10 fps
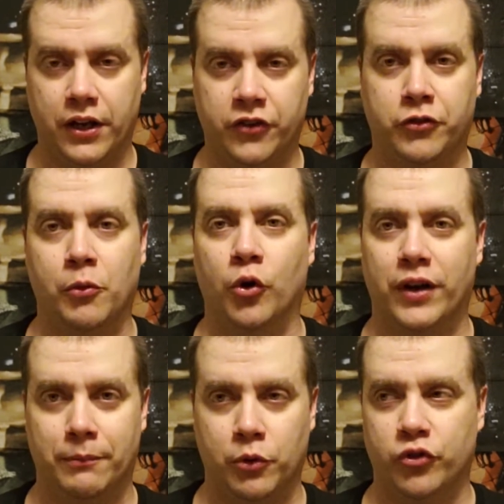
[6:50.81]

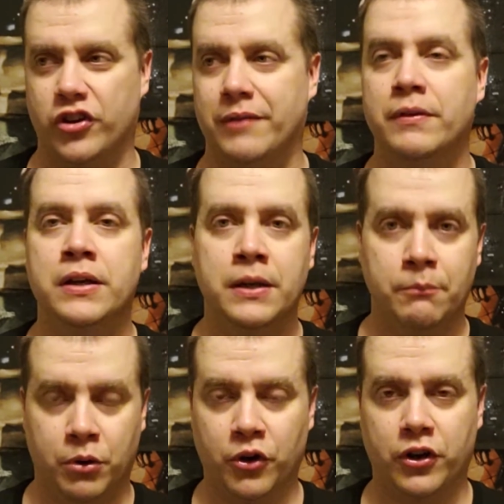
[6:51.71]
Ishimori and Bushi
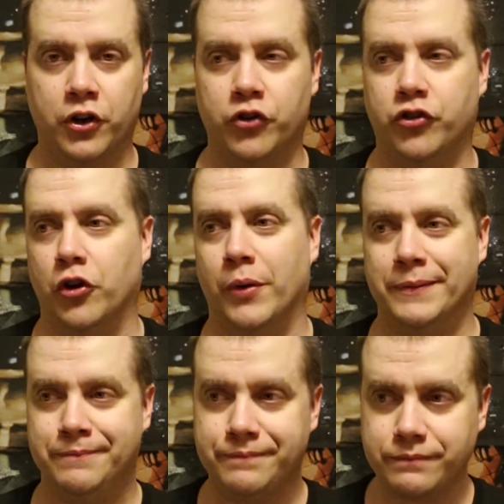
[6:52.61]
put on a good
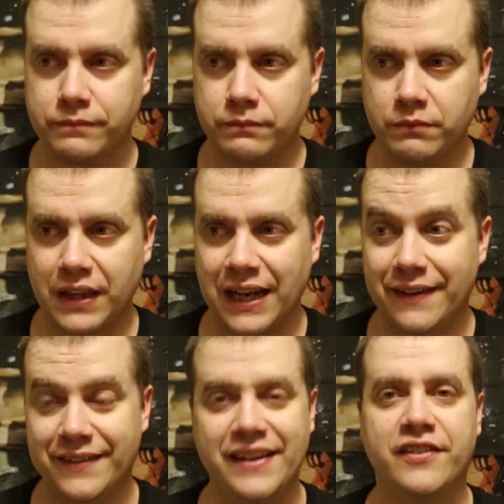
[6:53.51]
showing,
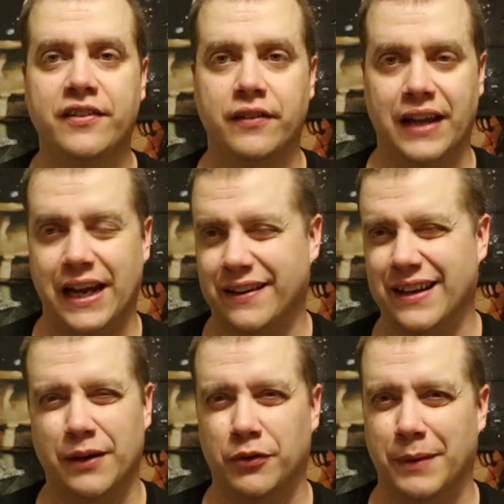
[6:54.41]
decent length. I
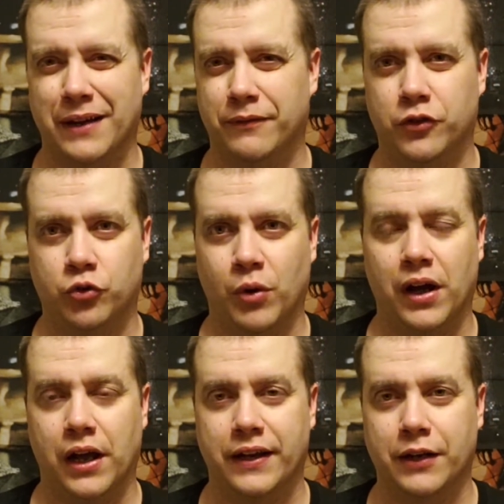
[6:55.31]
think it was about
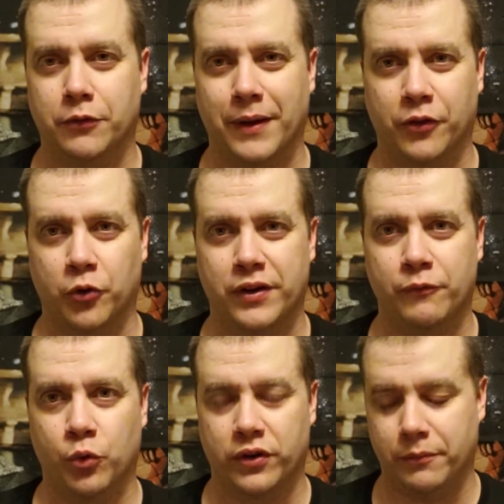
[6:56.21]
12, I think it was about
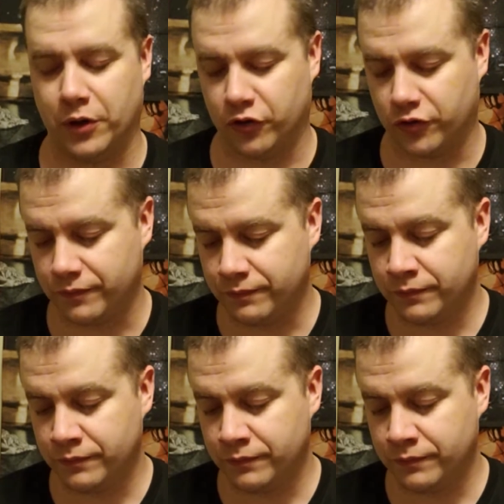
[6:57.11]
13, 14 minutes.